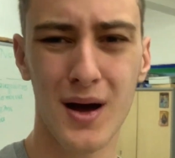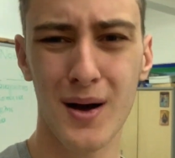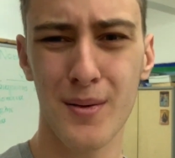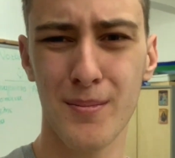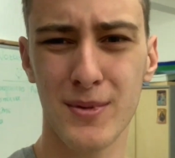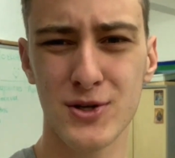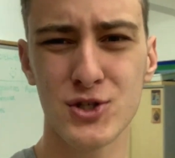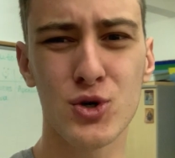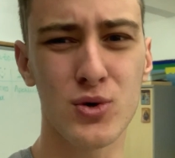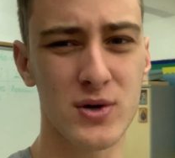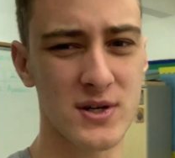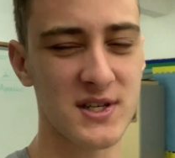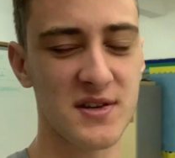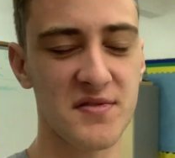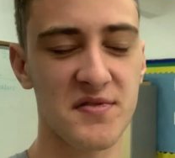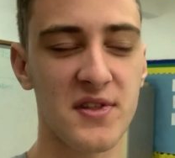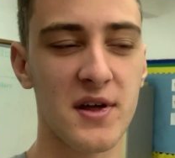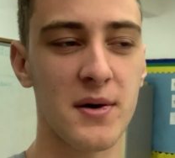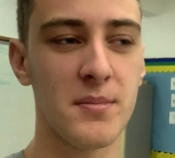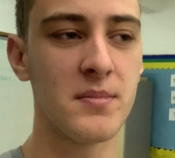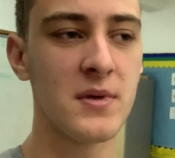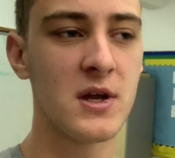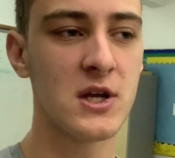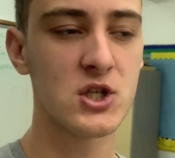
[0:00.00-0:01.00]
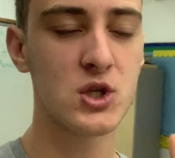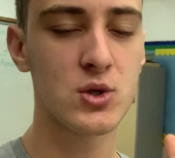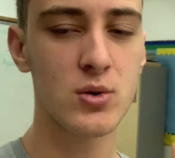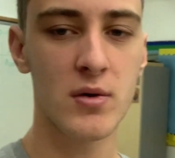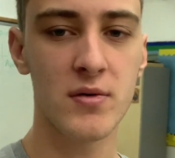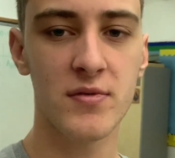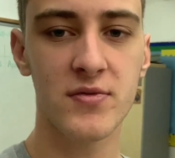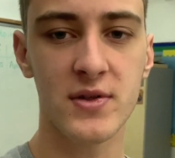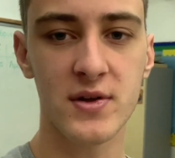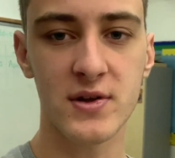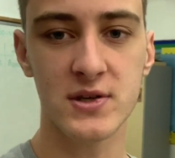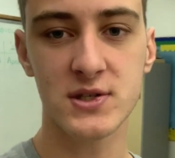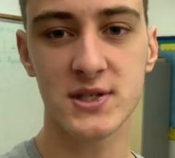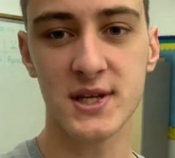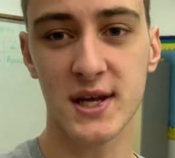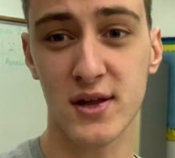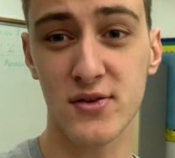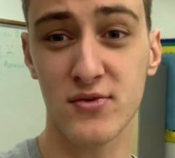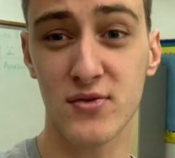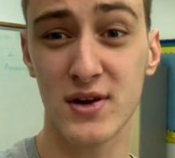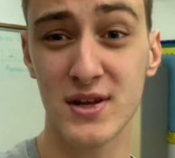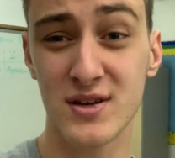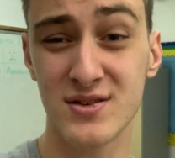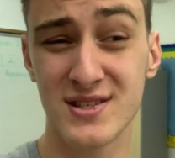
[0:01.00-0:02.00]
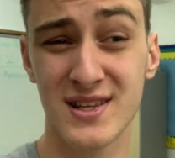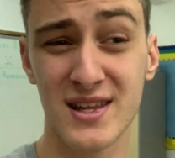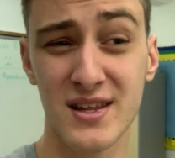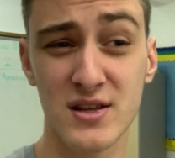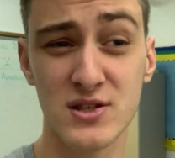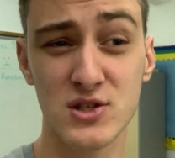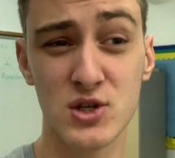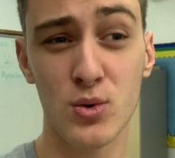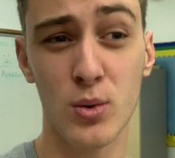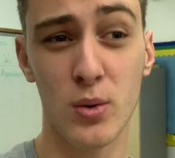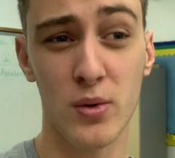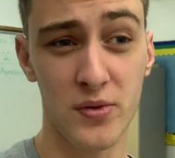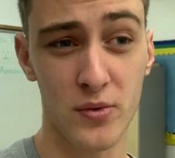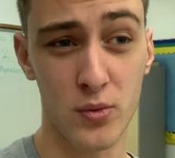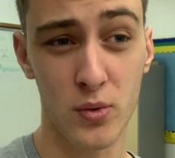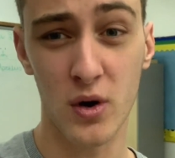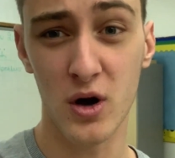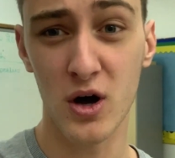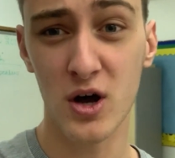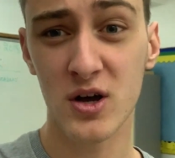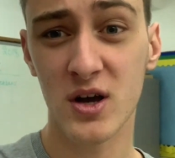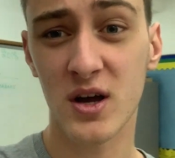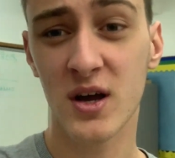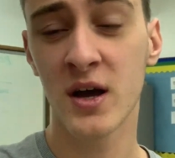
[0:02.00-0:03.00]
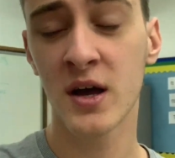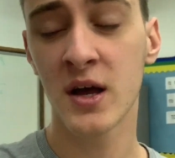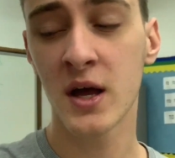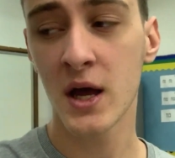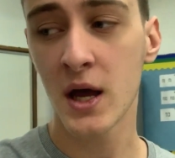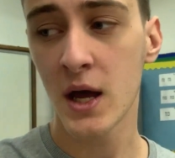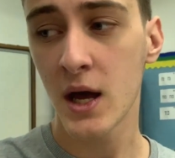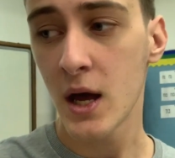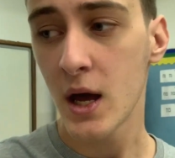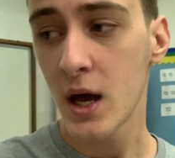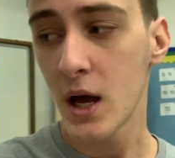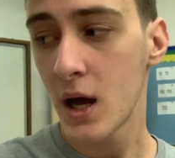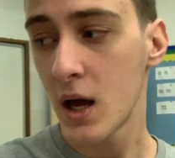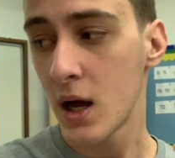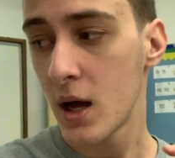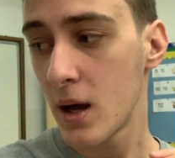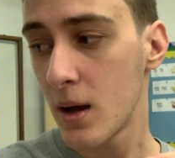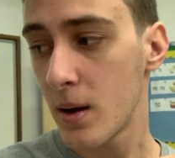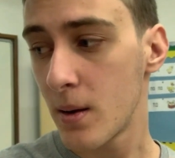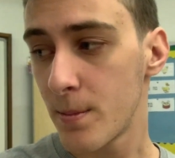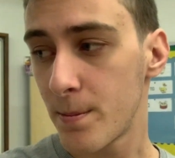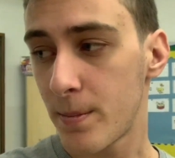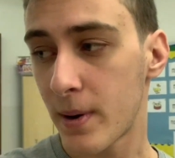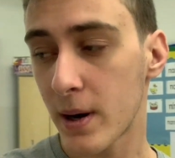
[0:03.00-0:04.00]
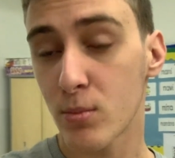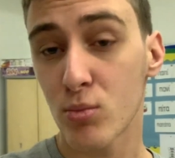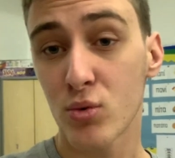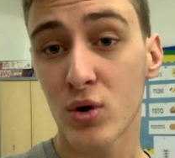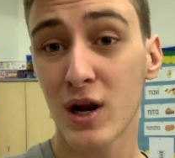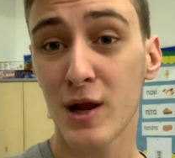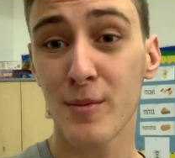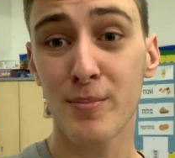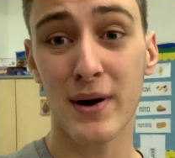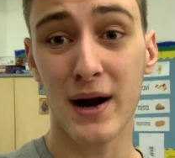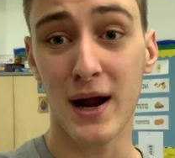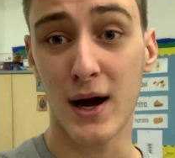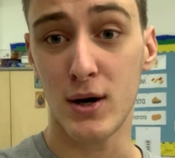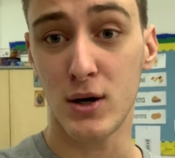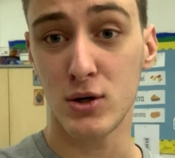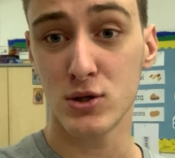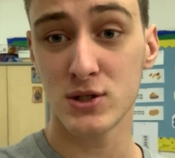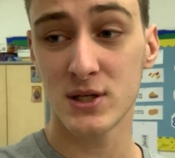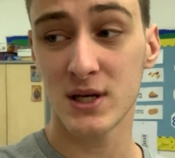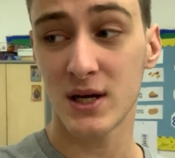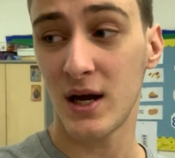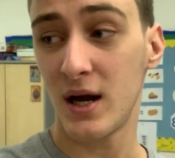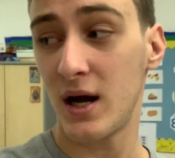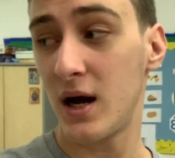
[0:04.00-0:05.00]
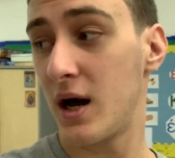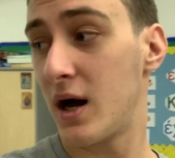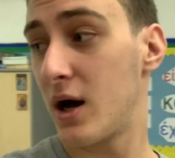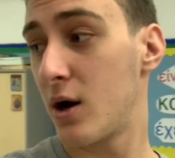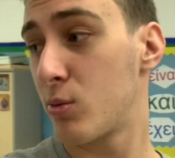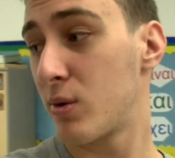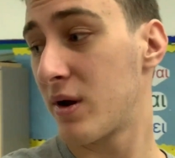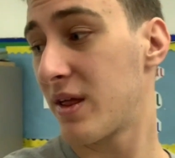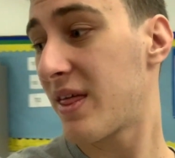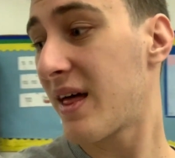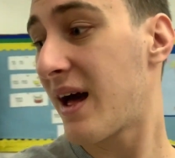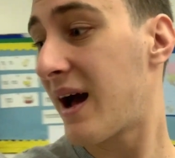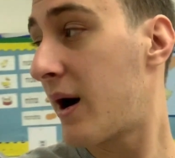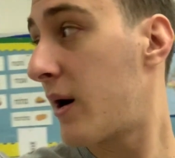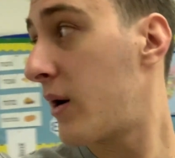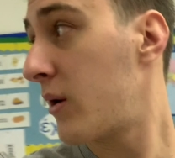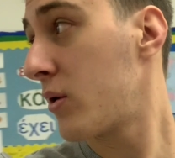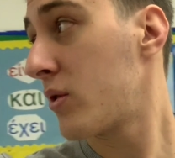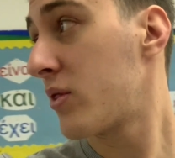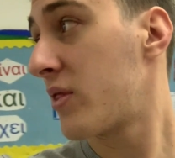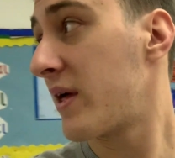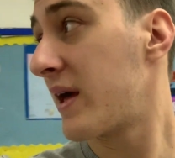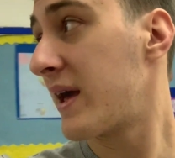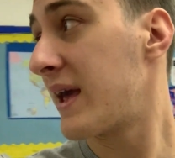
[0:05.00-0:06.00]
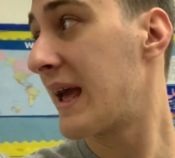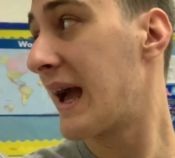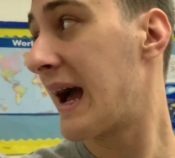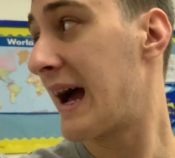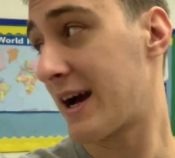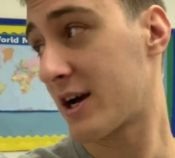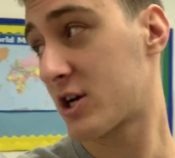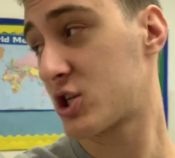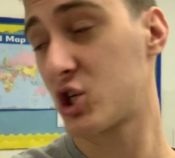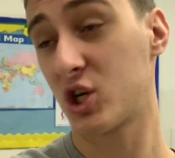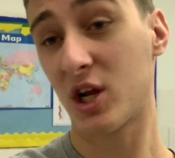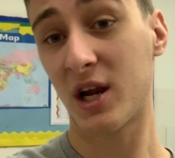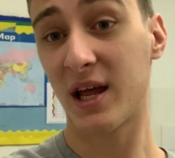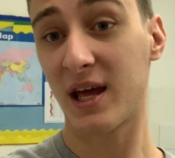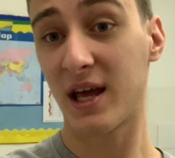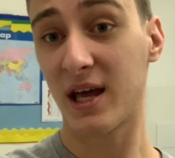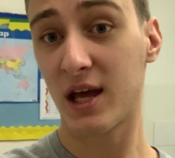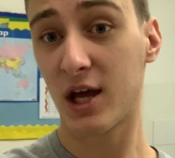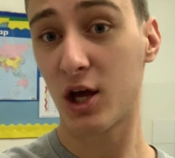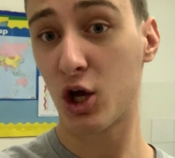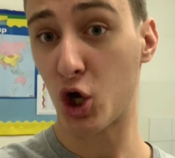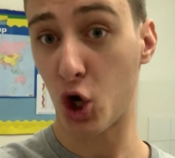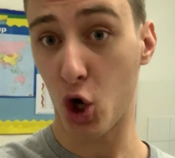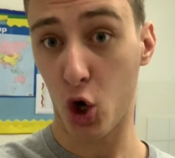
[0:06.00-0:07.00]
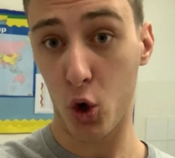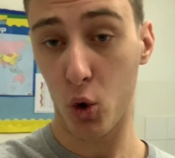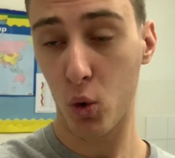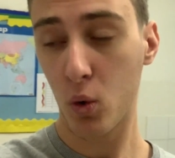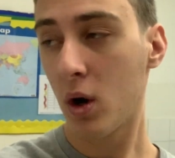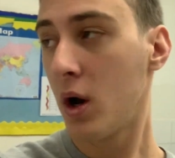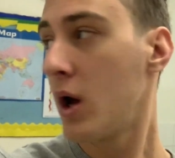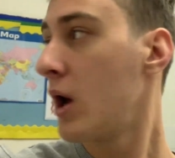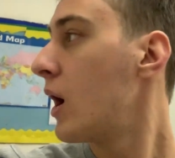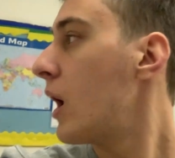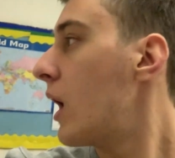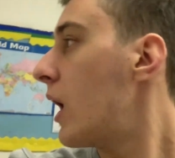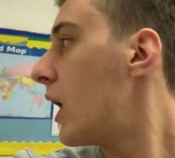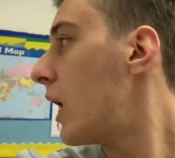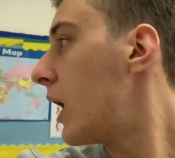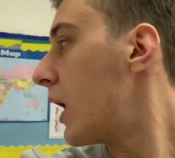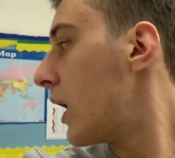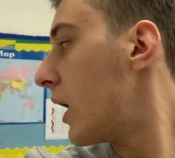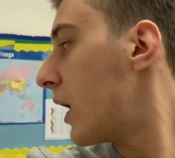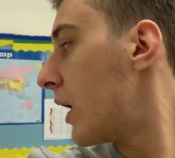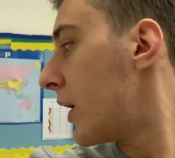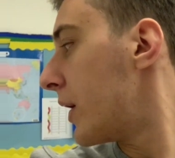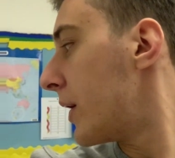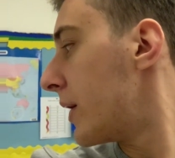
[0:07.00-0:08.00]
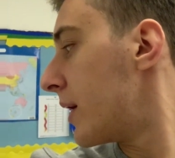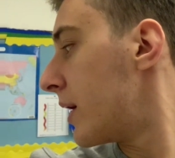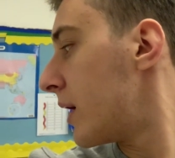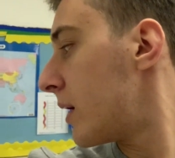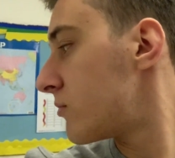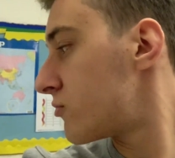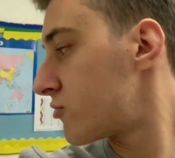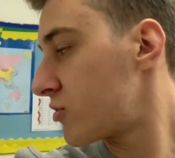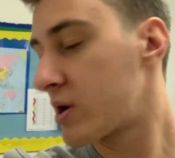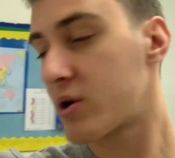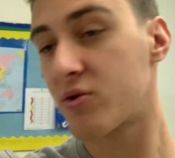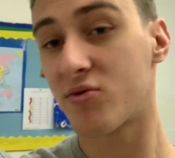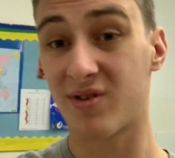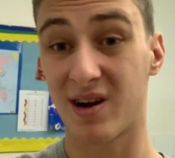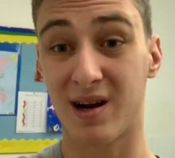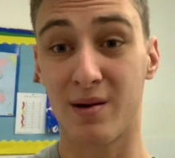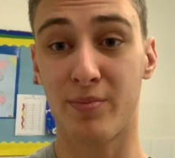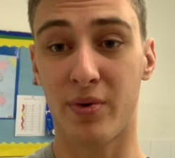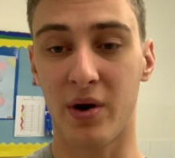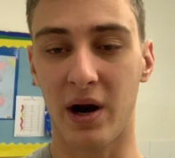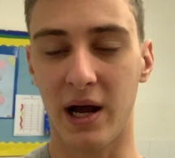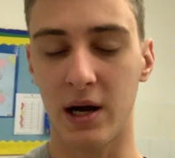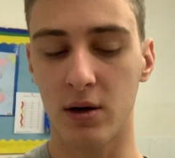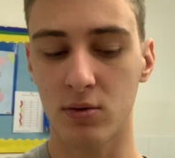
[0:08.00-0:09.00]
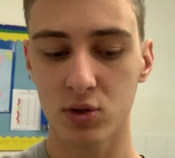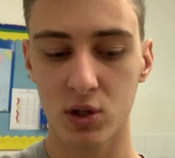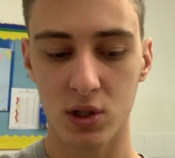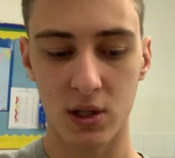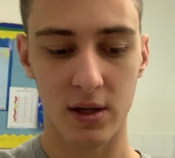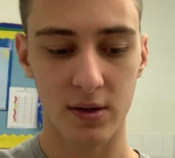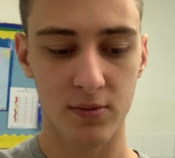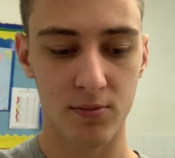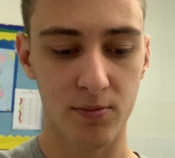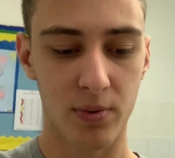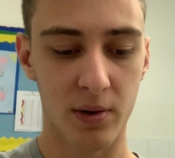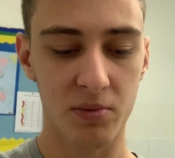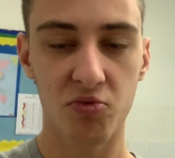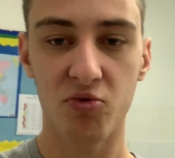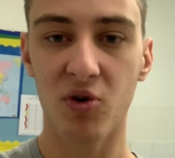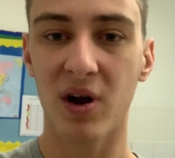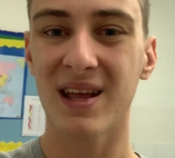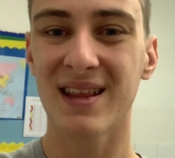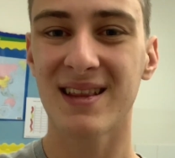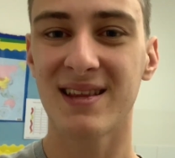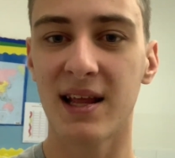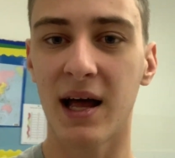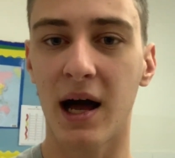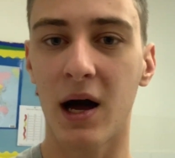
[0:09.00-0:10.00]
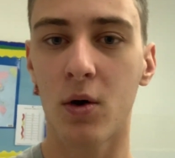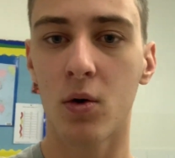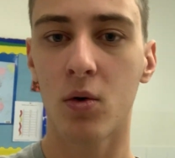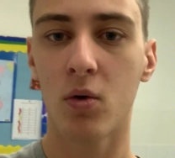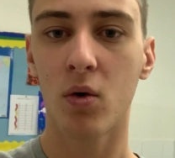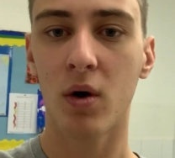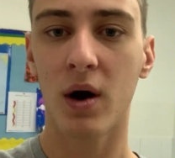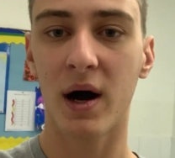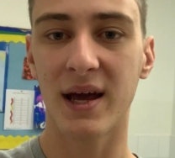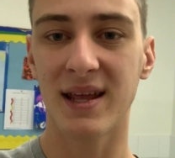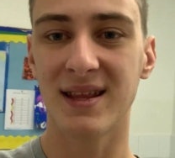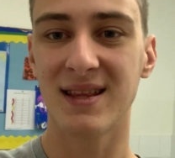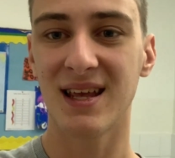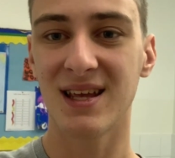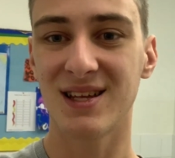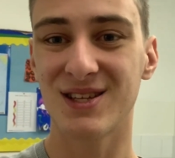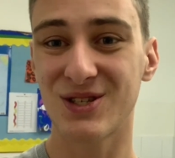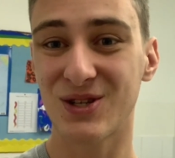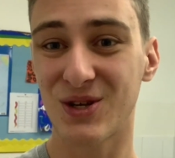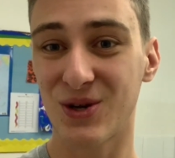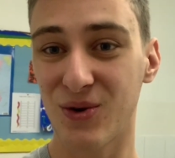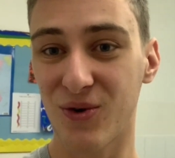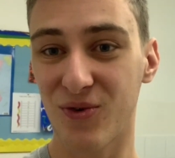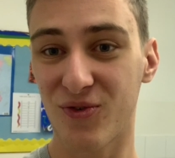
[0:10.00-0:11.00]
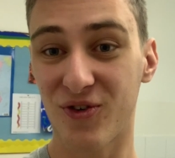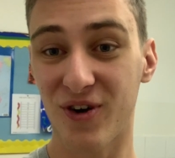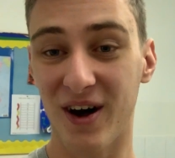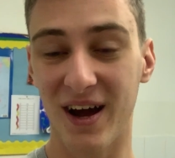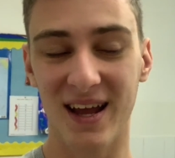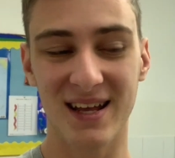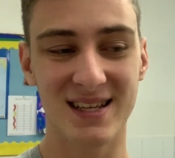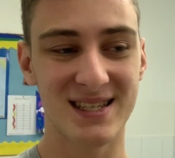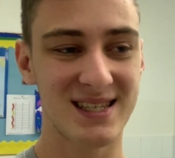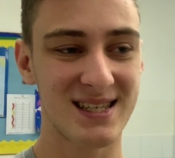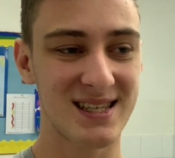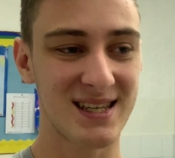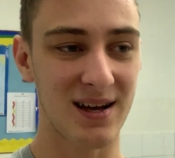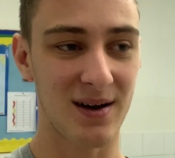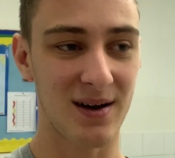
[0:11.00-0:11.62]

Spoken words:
majority of them. Two of the second graders didn't do all the work, but I'm really proud with how they actually go. I'm really proud. But right now I need to handwrite